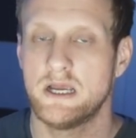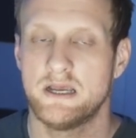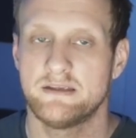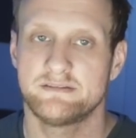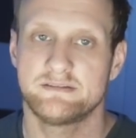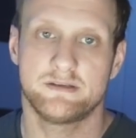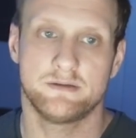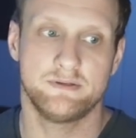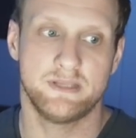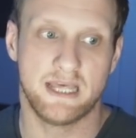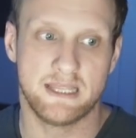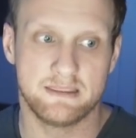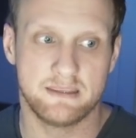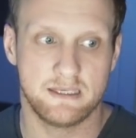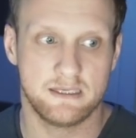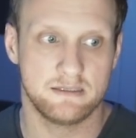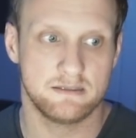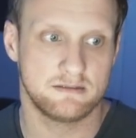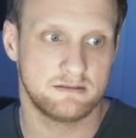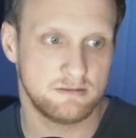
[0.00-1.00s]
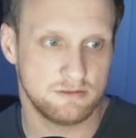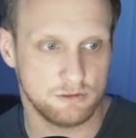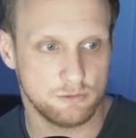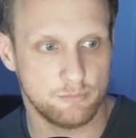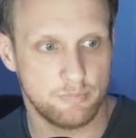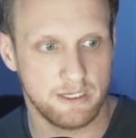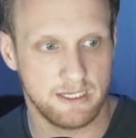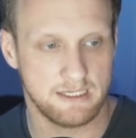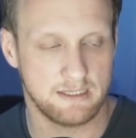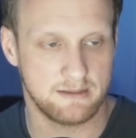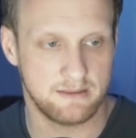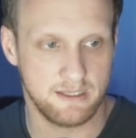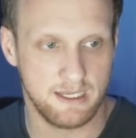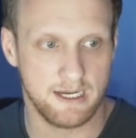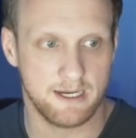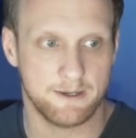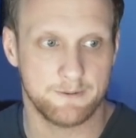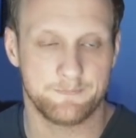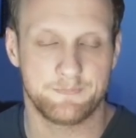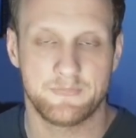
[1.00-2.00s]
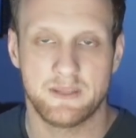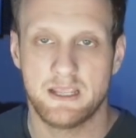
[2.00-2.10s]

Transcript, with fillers: so nothing too big there.